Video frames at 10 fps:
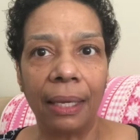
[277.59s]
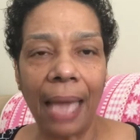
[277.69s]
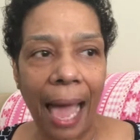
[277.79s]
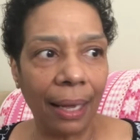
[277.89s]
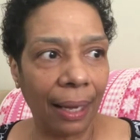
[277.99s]

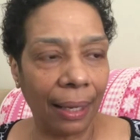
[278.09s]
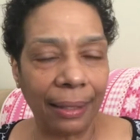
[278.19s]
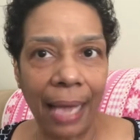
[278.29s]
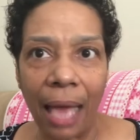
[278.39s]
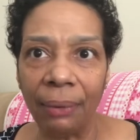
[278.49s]

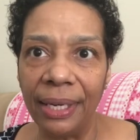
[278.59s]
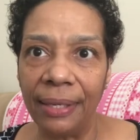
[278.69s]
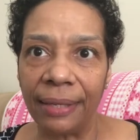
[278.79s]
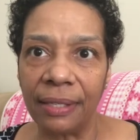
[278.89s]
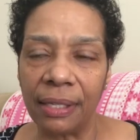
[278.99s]
Calorie
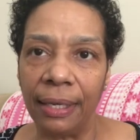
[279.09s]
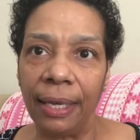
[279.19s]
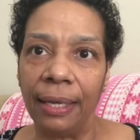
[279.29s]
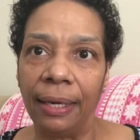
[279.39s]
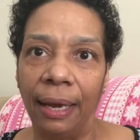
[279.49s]

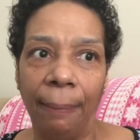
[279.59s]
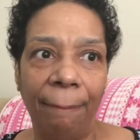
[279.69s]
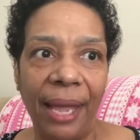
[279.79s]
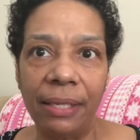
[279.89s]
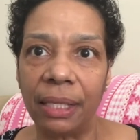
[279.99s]
density
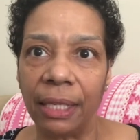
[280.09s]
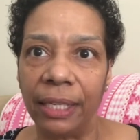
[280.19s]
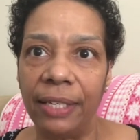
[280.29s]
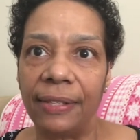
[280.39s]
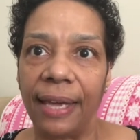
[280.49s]

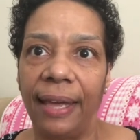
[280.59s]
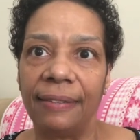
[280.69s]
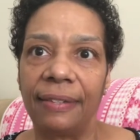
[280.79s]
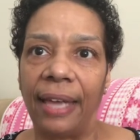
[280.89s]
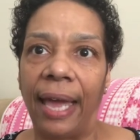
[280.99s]
basically
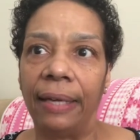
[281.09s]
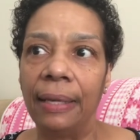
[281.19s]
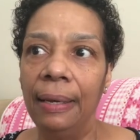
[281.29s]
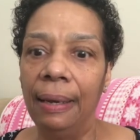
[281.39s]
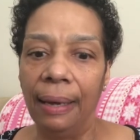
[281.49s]
says that
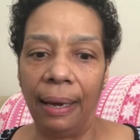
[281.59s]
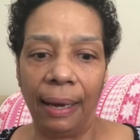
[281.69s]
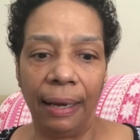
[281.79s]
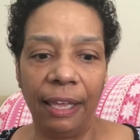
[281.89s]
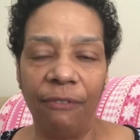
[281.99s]

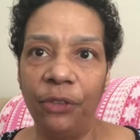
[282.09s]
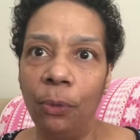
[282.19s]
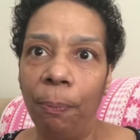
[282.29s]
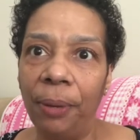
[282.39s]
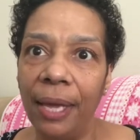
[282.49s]
if
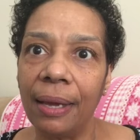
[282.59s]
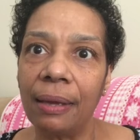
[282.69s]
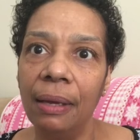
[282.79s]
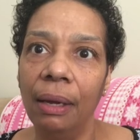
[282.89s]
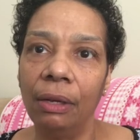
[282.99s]
you
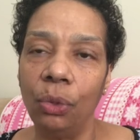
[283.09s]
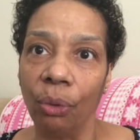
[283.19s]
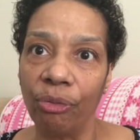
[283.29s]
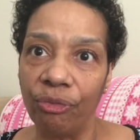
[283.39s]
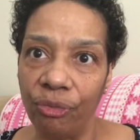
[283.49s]
pick
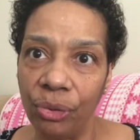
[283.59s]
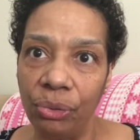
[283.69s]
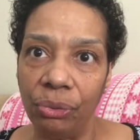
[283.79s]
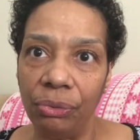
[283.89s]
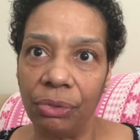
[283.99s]
your
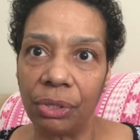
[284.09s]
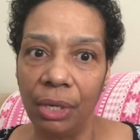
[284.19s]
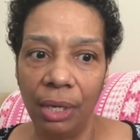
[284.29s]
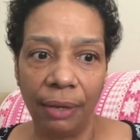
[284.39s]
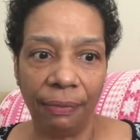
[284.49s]
foods
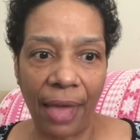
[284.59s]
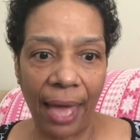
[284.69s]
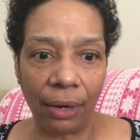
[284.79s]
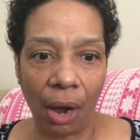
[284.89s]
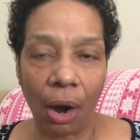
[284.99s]

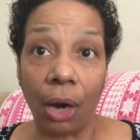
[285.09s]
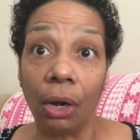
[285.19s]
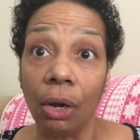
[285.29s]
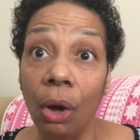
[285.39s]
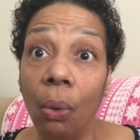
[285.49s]
that are
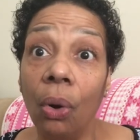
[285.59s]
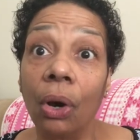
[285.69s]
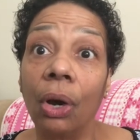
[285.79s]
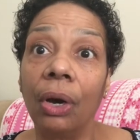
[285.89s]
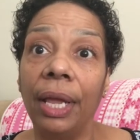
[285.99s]

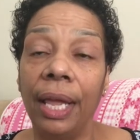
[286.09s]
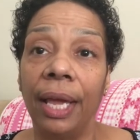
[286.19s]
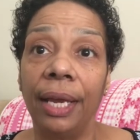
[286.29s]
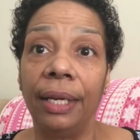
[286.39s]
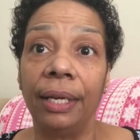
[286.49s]
lower
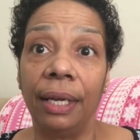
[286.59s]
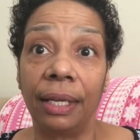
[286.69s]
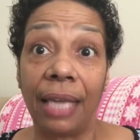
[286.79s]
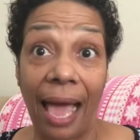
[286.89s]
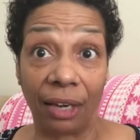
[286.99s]
in
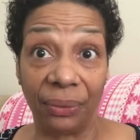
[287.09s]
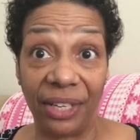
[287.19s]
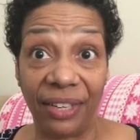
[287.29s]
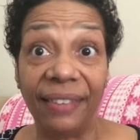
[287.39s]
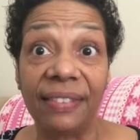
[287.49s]

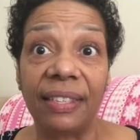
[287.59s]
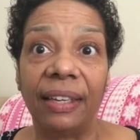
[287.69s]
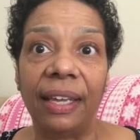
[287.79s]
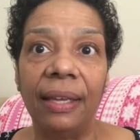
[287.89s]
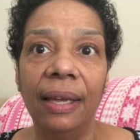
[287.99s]
calorie
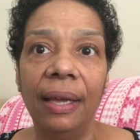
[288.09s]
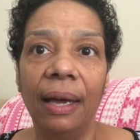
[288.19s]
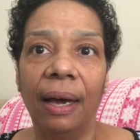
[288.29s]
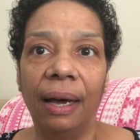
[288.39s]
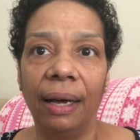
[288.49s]
density,
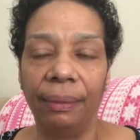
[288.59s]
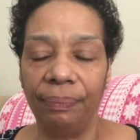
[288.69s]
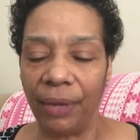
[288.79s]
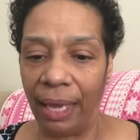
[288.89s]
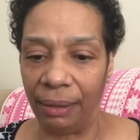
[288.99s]

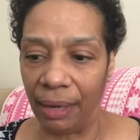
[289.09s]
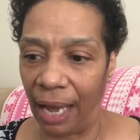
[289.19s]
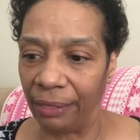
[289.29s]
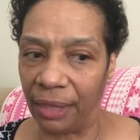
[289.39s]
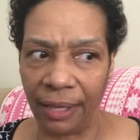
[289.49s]
and
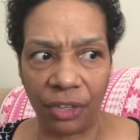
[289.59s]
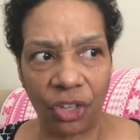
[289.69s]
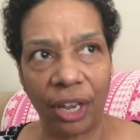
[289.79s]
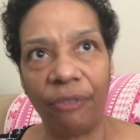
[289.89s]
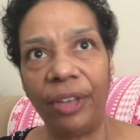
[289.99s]
I think
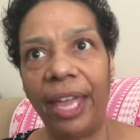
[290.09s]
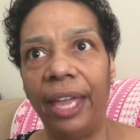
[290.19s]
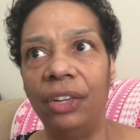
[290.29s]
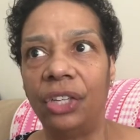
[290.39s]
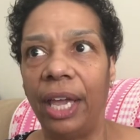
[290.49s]
Chef
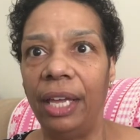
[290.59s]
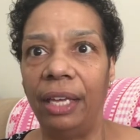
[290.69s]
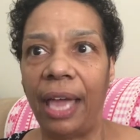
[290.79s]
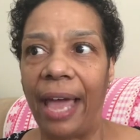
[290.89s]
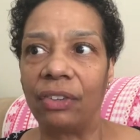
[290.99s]

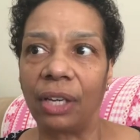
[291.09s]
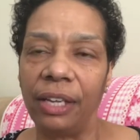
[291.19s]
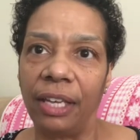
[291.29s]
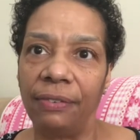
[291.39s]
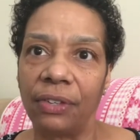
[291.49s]
AJ
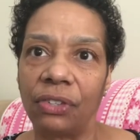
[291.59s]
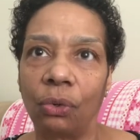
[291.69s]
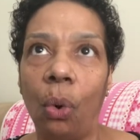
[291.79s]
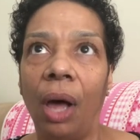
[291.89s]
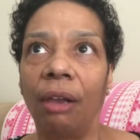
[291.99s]
actually gives us a
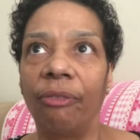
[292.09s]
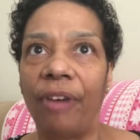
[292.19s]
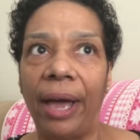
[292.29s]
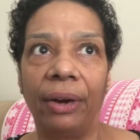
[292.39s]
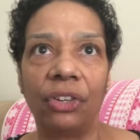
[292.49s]

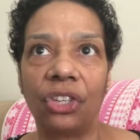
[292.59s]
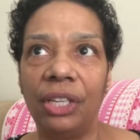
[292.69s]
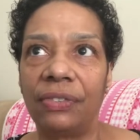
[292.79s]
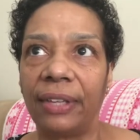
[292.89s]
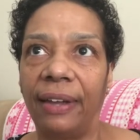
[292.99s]
qualifier.
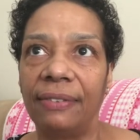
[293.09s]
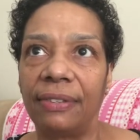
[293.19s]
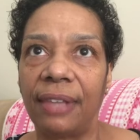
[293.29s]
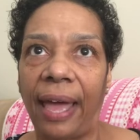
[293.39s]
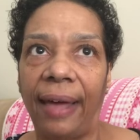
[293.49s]
She
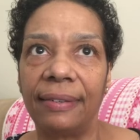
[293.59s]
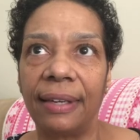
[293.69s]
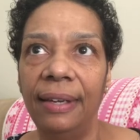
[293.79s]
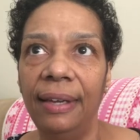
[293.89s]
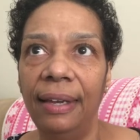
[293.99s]
says that
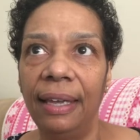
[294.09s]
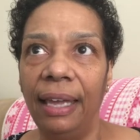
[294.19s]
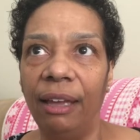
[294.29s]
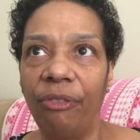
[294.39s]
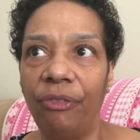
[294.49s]

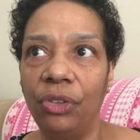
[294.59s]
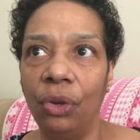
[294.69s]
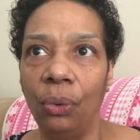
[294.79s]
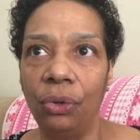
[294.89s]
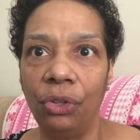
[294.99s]
if
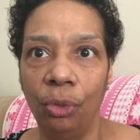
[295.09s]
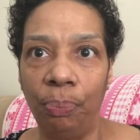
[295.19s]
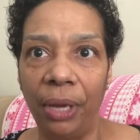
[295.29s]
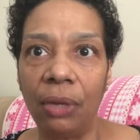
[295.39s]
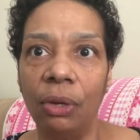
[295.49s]
you
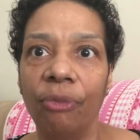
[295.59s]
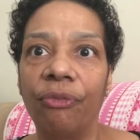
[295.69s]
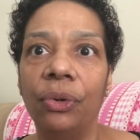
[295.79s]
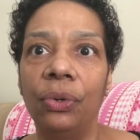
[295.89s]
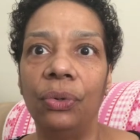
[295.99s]
pick your
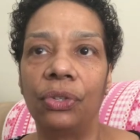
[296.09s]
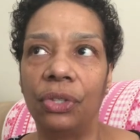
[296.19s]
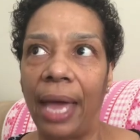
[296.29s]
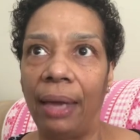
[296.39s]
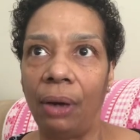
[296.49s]
foods
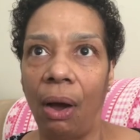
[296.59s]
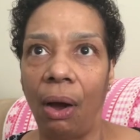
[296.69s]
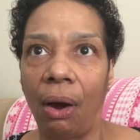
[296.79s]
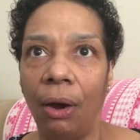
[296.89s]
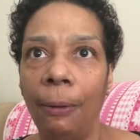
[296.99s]
that
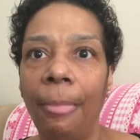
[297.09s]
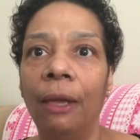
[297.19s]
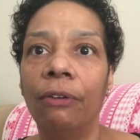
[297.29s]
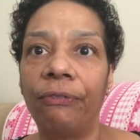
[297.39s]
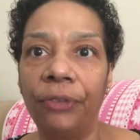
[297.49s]
are
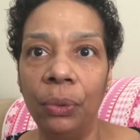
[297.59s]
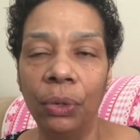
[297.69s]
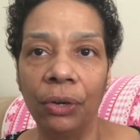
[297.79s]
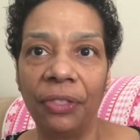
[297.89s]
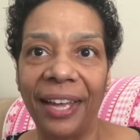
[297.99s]

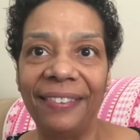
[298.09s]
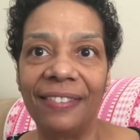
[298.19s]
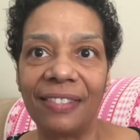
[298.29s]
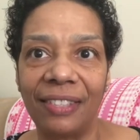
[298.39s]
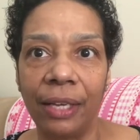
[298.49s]
fewer than
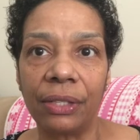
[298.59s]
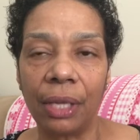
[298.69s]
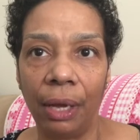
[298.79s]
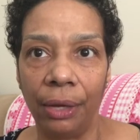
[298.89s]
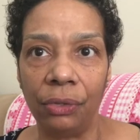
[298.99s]

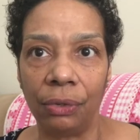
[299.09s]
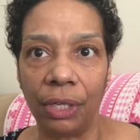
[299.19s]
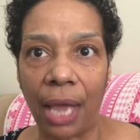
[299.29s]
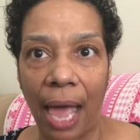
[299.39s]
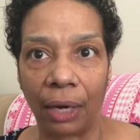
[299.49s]

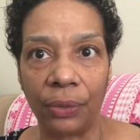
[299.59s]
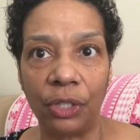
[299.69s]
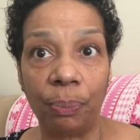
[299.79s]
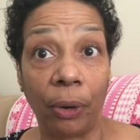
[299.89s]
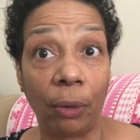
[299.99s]
600
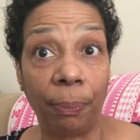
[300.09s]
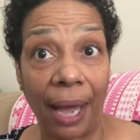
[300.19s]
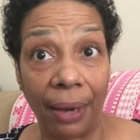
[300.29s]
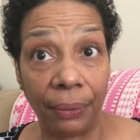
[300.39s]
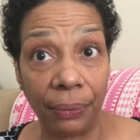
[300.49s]
calories per
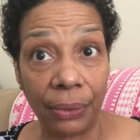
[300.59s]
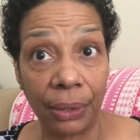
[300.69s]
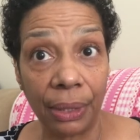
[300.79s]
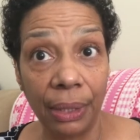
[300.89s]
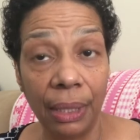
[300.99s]
pound,
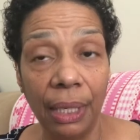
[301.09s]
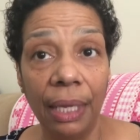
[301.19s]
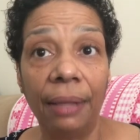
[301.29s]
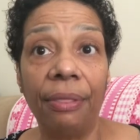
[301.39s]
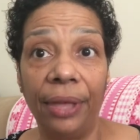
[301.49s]

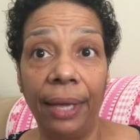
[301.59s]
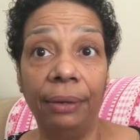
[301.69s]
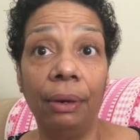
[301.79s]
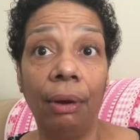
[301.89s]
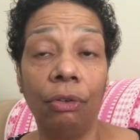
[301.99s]

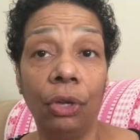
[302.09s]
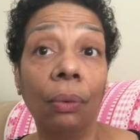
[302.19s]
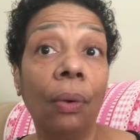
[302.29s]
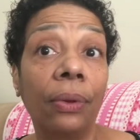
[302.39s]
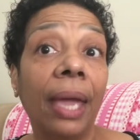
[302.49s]
then
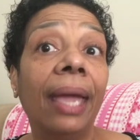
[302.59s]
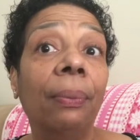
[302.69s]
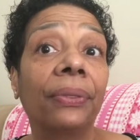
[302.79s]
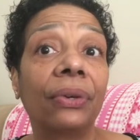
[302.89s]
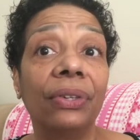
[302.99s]
you're okay
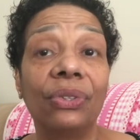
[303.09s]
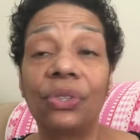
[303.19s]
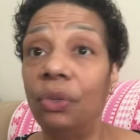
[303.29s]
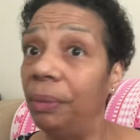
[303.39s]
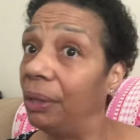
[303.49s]
with
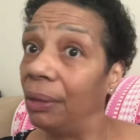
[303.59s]
consuming